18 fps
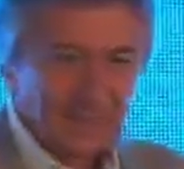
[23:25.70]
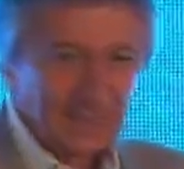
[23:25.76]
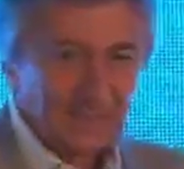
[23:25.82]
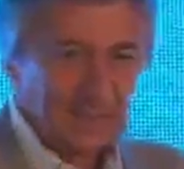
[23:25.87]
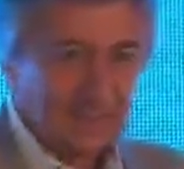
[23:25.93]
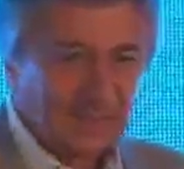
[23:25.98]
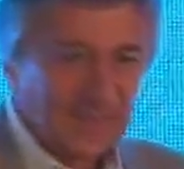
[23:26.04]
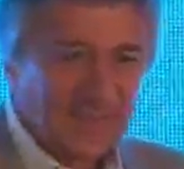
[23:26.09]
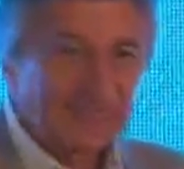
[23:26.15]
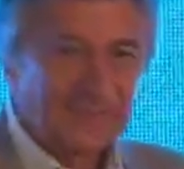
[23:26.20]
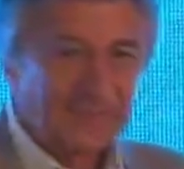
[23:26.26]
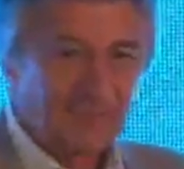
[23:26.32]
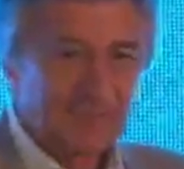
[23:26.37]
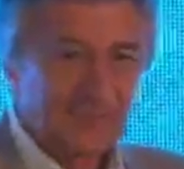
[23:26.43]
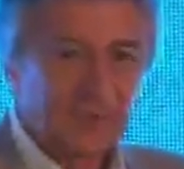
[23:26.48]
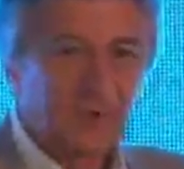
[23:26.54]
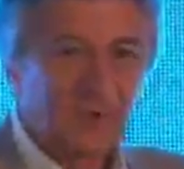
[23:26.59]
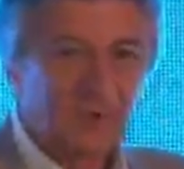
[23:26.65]
The paper
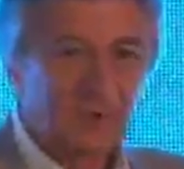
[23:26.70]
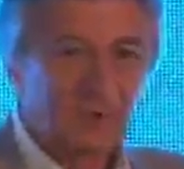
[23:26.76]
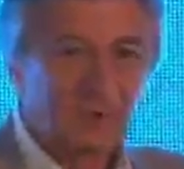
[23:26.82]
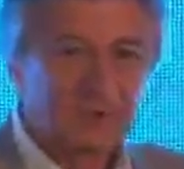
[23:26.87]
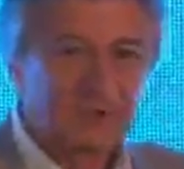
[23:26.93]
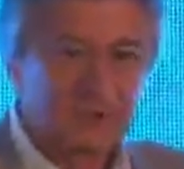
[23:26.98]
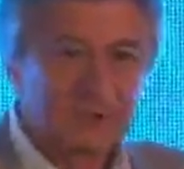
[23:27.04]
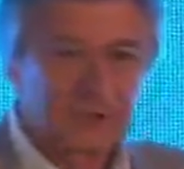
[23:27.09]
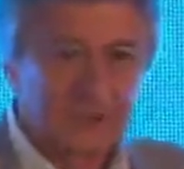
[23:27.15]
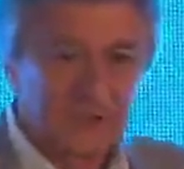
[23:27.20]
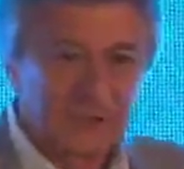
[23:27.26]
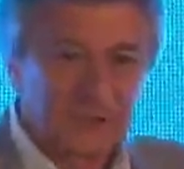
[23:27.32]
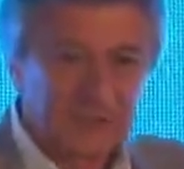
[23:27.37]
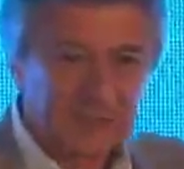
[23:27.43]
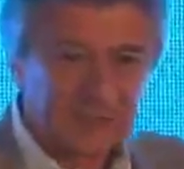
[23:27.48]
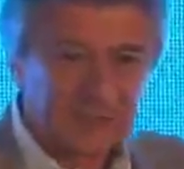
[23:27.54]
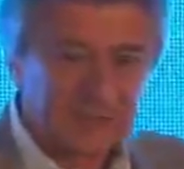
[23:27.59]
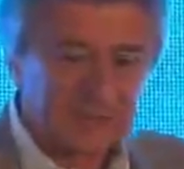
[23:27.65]
was called Wither the
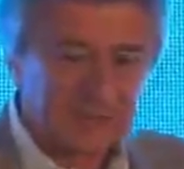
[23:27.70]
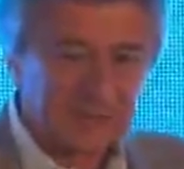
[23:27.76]
Click.